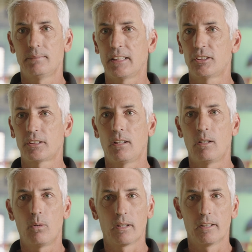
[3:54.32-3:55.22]
extra
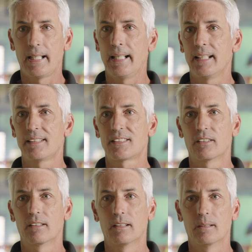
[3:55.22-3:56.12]
hot water tanks
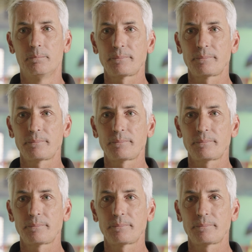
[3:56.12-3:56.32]
or